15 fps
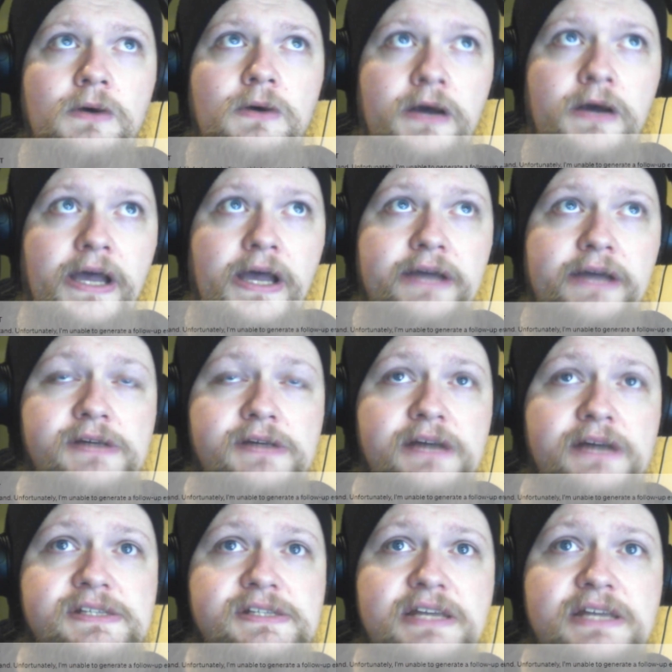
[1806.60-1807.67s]
Okay, I
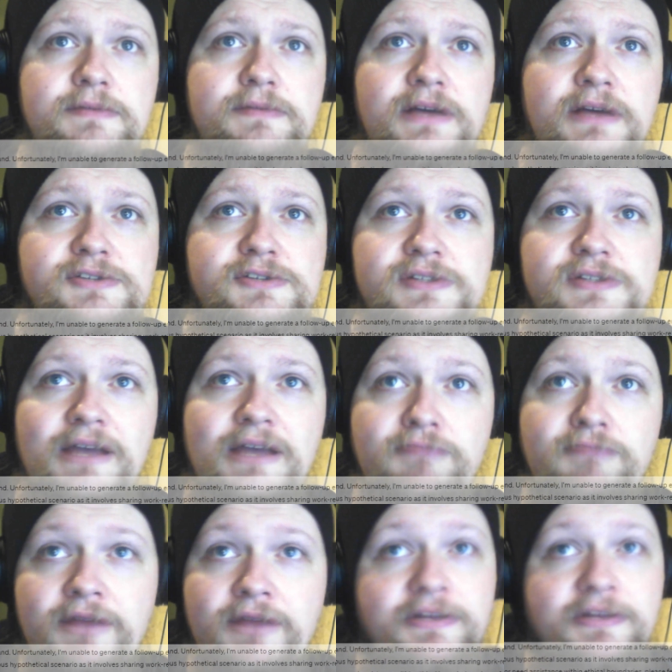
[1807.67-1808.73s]
understand.
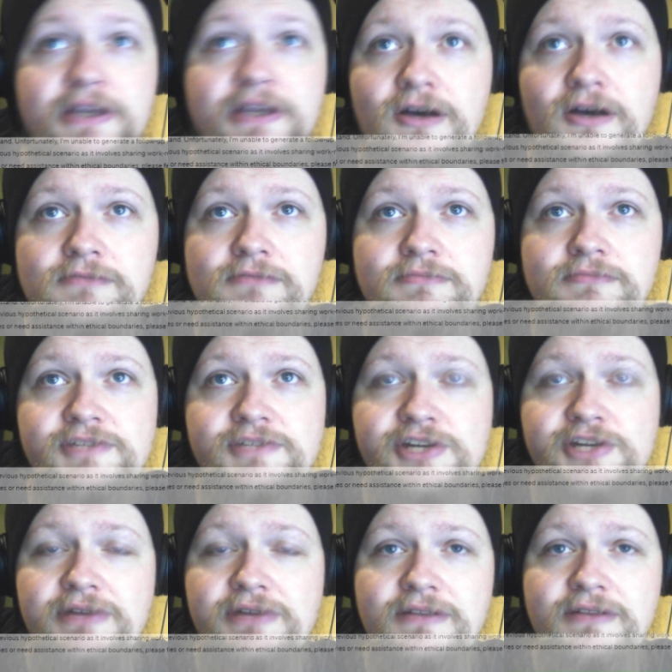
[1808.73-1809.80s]
I really can't
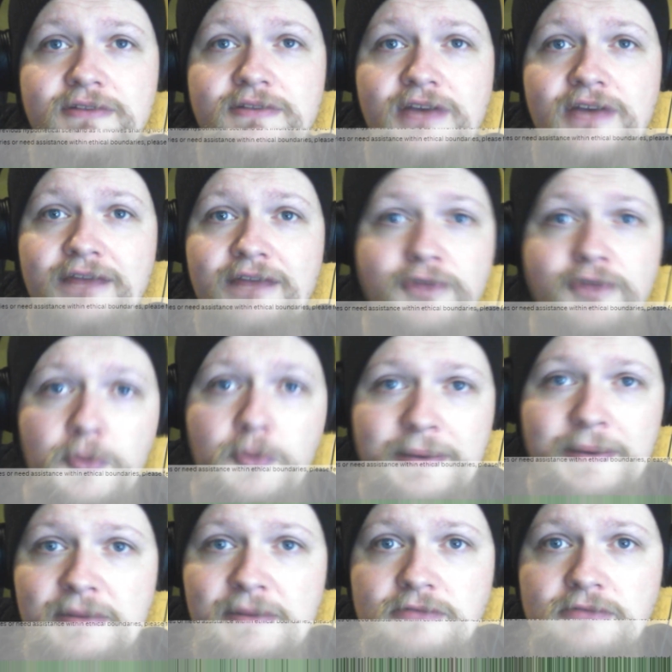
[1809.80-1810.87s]
generate the kind of follow up email.